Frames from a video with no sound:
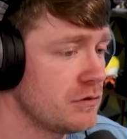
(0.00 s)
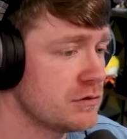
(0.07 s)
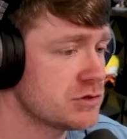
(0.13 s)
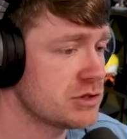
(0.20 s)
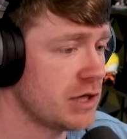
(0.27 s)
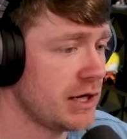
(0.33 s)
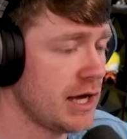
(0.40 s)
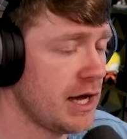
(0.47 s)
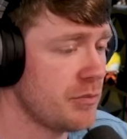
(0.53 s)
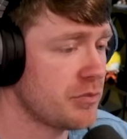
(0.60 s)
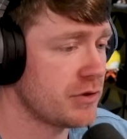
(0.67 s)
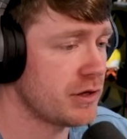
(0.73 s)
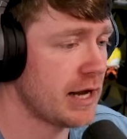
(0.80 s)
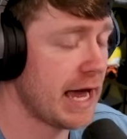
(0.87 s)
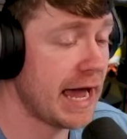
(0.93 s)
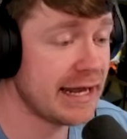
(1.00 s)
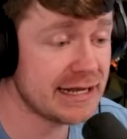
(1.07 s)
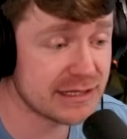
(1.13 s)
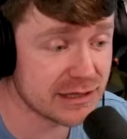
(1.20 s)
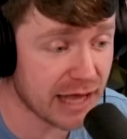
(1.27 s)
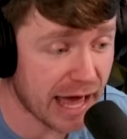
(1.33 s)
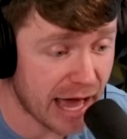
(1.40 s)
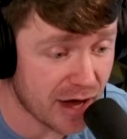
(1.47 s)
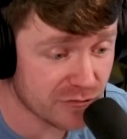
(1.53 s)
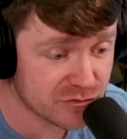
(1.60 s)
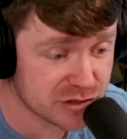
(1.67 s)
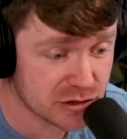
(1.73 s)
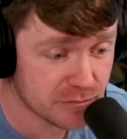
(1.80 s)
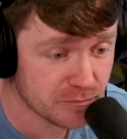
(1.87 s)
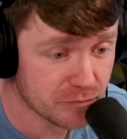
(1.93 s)
It's not happening. And he
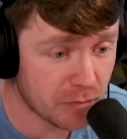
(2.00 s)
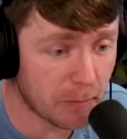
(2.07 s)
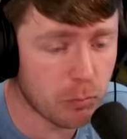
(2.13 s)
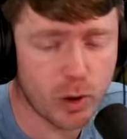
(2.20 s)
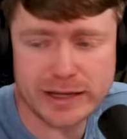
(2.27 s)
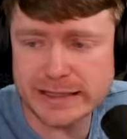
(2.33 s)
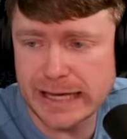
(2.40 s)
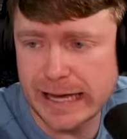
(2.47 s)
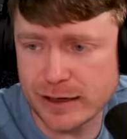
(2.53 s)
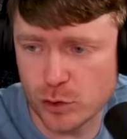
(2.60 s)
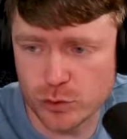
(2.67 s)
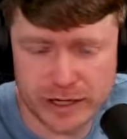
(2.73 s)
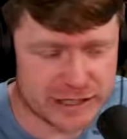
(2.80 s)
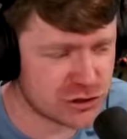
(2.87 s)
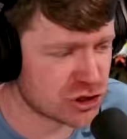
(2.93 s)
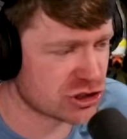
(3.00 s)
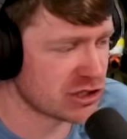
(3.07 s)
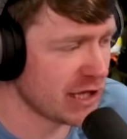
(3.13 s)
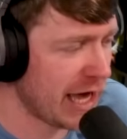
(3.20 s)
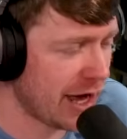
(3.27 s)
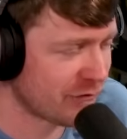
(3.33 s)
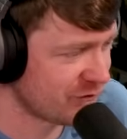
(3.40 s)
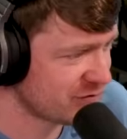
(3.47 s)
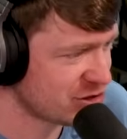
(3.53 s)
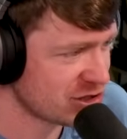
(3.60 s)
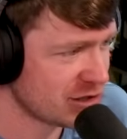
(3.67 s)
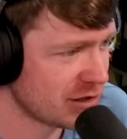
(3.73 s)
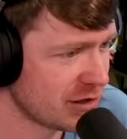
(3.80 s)
laughed. My boy giggled and just left.